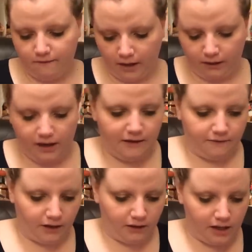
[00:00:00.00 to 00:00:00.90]
Very,
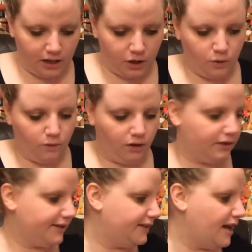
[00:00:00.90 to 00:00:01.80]
very
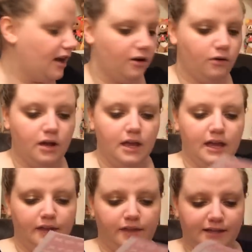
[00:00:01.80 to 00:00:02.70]
cool. So
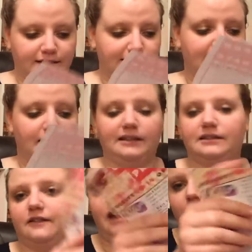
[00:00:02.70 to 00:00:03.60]
this is the list of